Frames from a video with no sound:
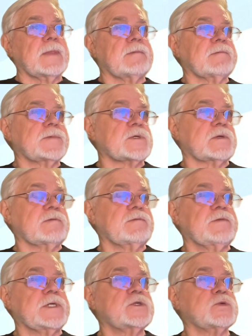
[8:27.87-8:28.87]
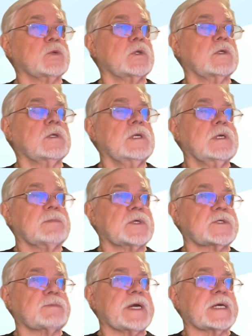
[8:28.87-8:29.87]
sort of visual
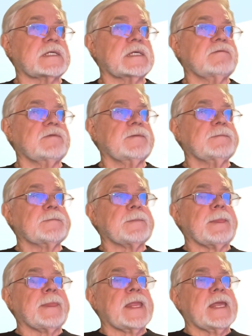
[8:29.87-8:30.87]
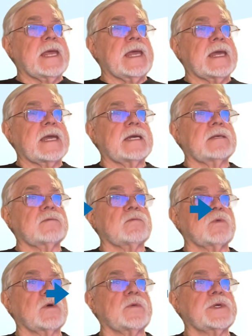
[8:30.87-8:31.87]
perspective. And
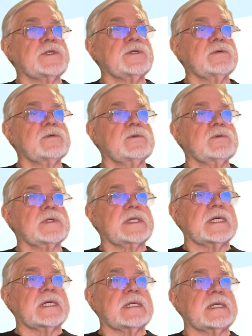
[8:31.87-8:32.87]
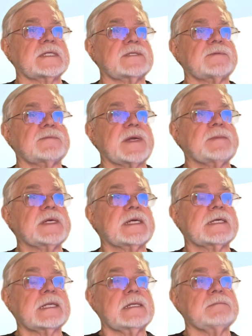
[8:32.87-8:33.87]
what we do get is maybe
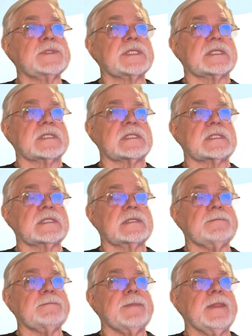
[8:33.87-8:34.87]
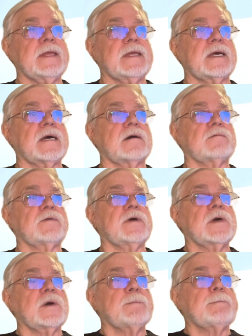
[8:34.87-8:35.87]
glimpses of
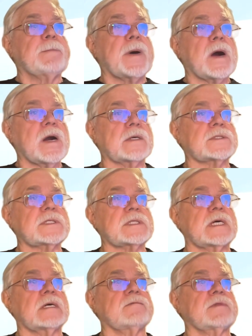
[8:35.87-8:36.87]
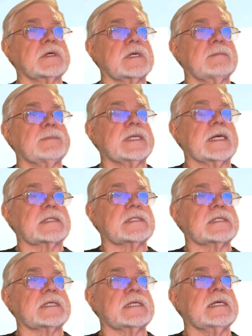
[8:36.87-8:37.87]
parts of the
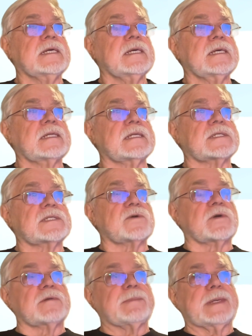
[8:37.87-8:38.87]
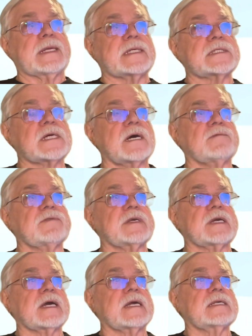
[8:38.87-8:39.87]
complexity. And this sort of plays off
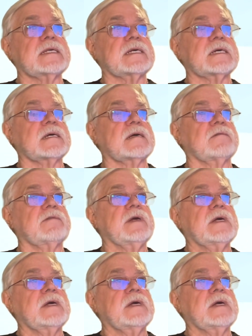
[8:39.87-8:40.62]
the idea of